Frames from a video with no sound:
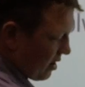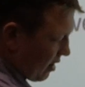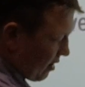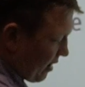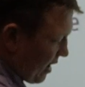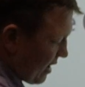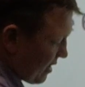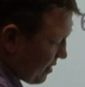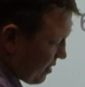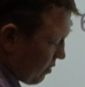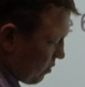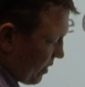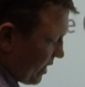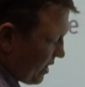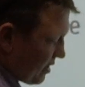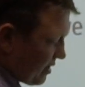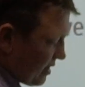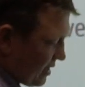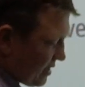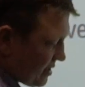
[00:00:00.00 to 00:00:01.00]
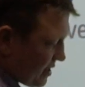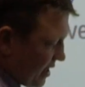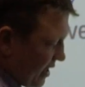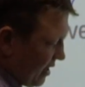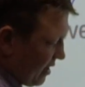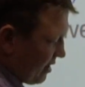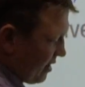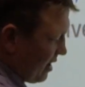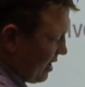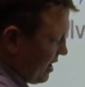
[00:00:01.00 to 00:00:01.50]
All right, the weirdness
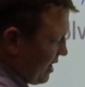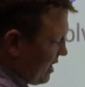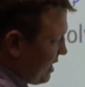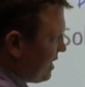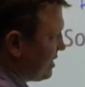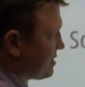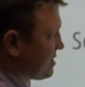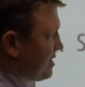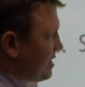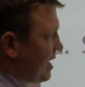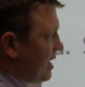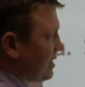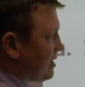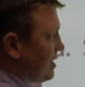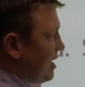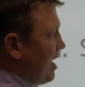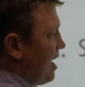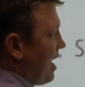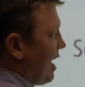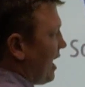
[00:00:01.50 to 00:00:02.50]
here is that